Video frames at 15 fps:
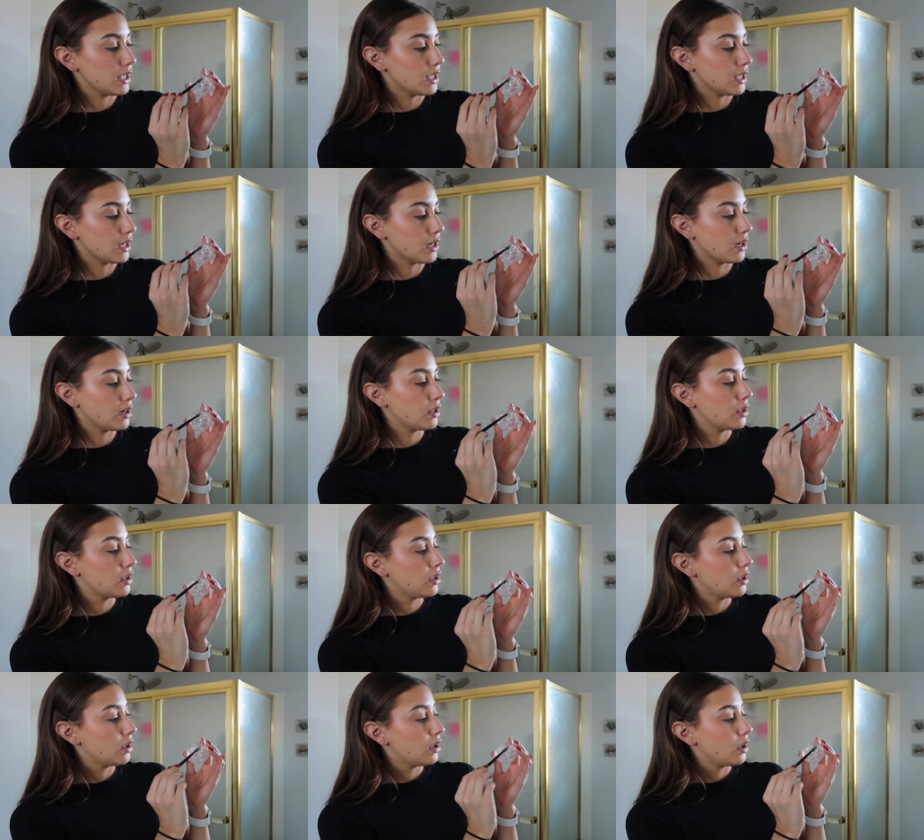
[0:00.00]
in
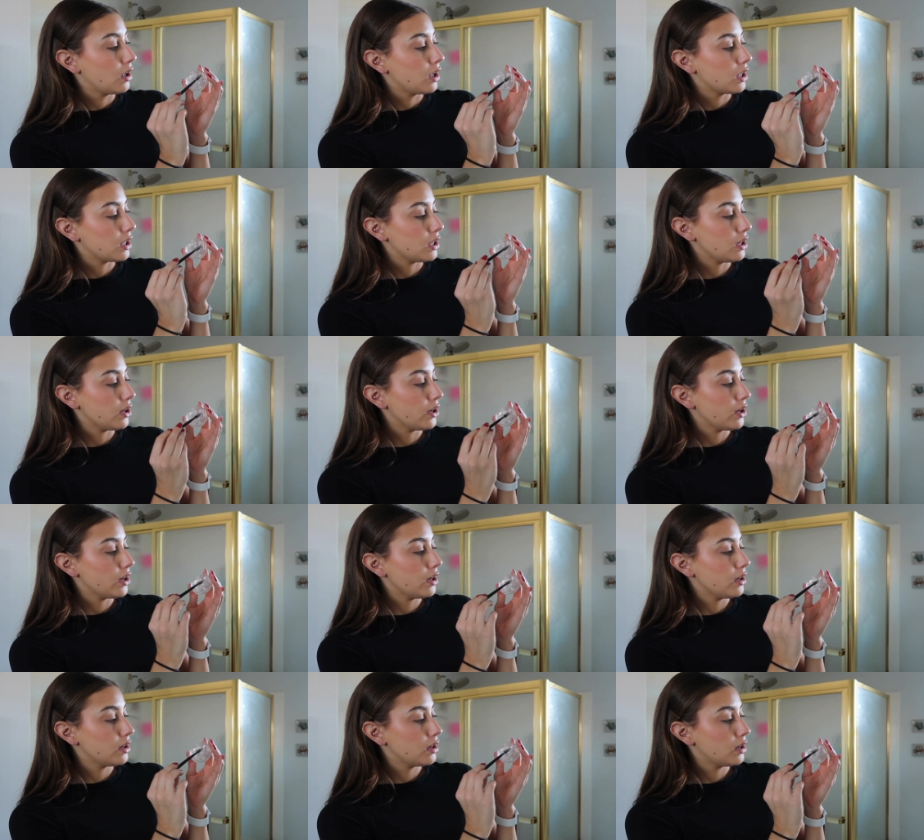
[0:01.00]

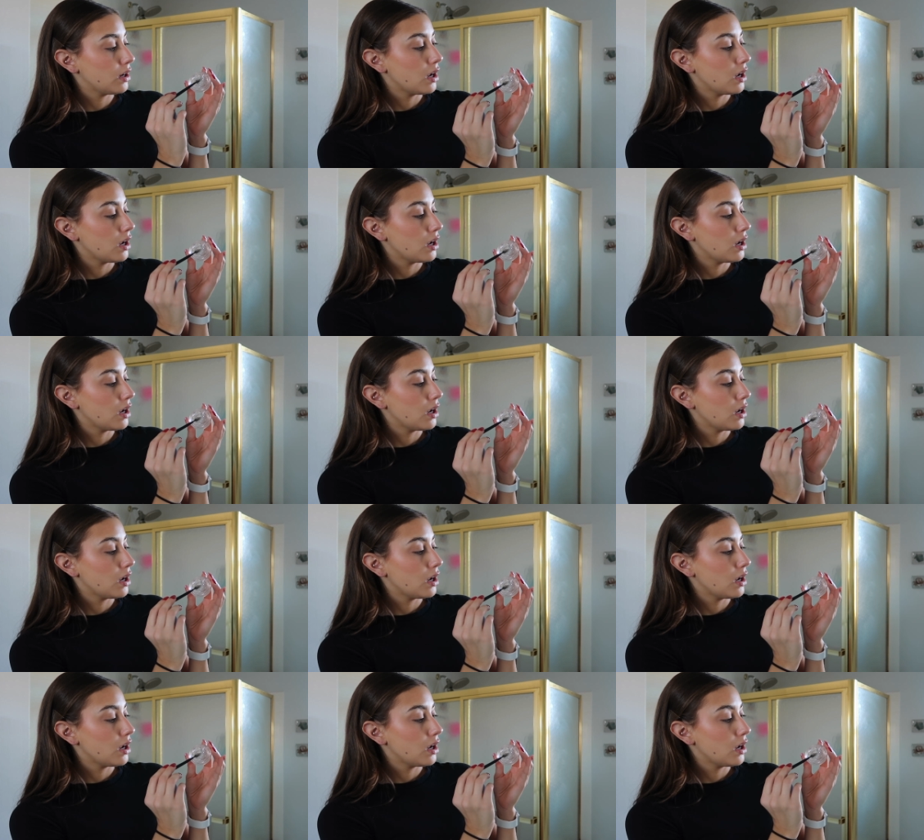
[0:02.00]
here.